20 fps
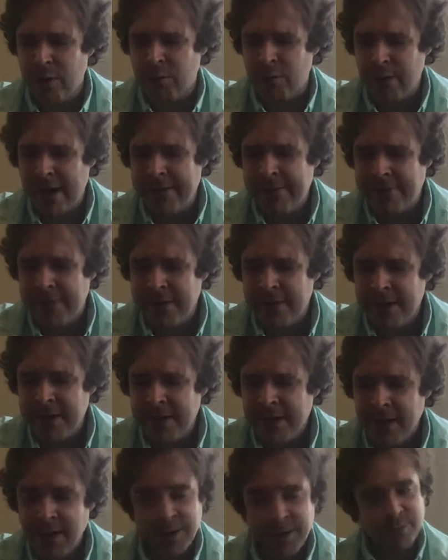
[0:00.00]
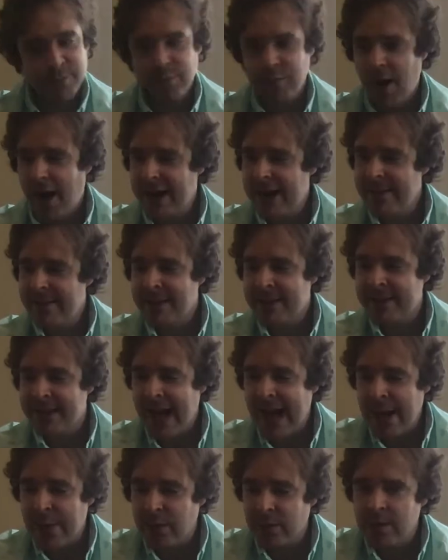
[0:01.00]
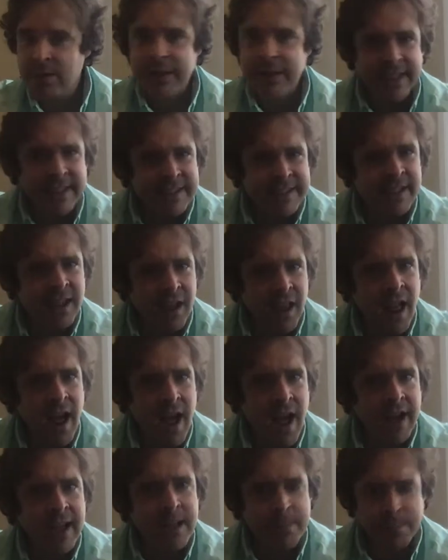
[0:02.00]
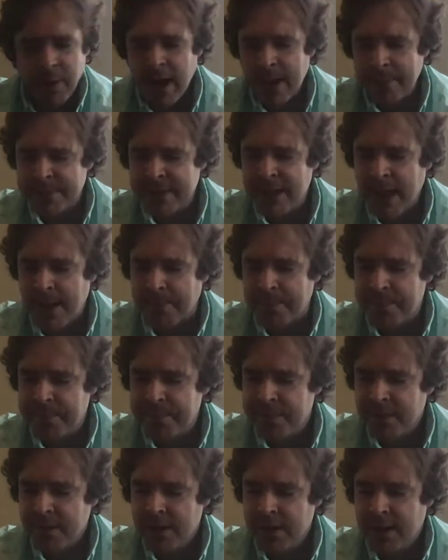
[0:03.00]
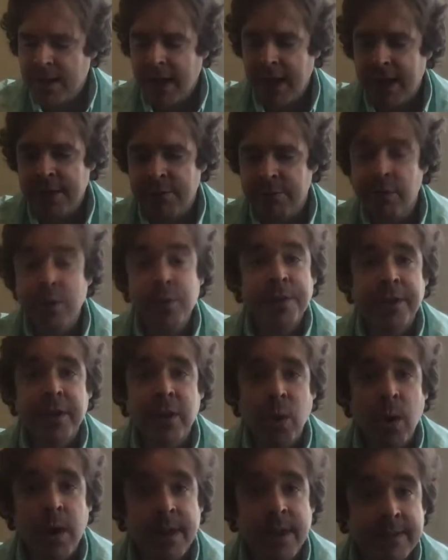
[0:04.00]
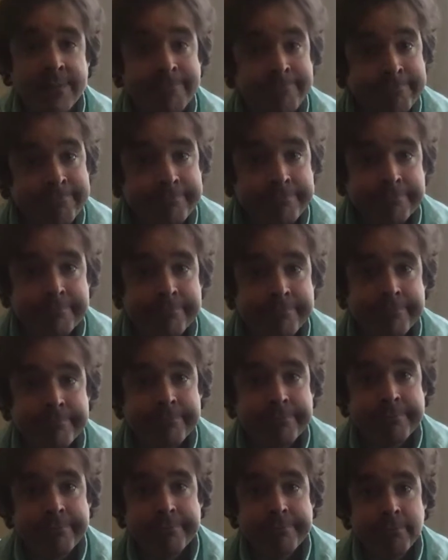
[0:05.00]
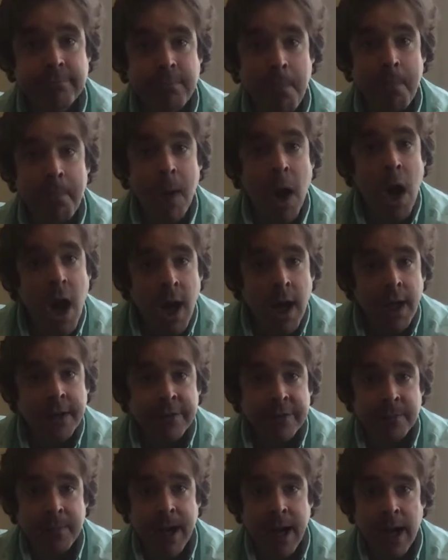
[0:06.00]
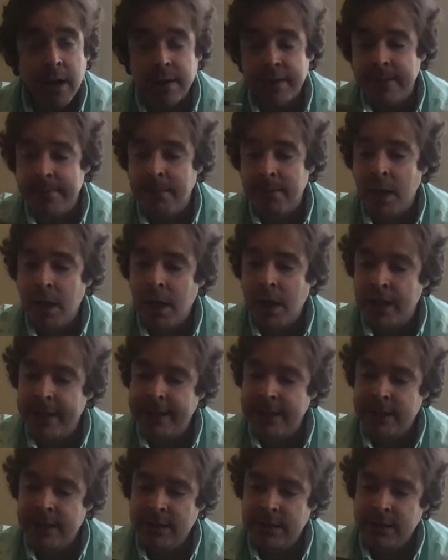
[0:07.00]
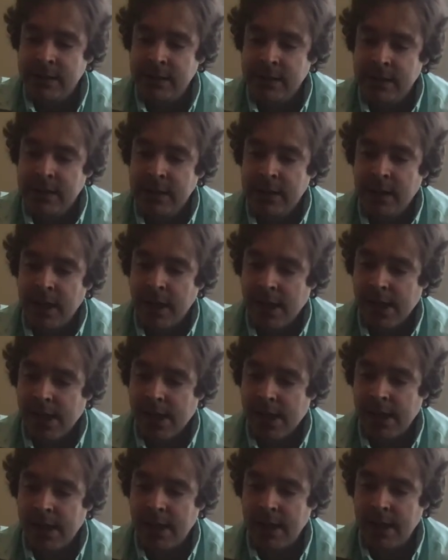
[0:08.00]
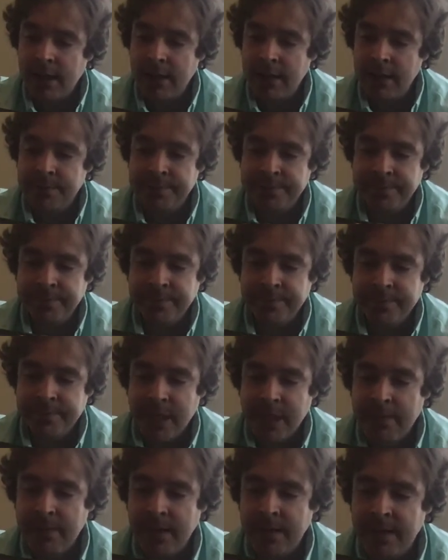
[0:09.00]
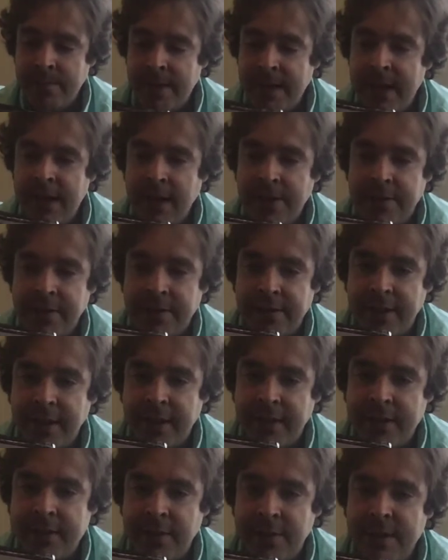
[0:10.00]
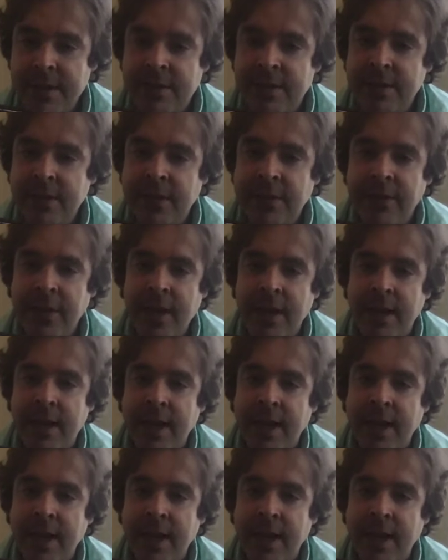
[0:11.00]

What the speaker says: Redford, Roddy McDowall. He's in a lot. He pops up. And Ruth Gordon, Maude from Harold and Maude, among many other things. So this looks fun.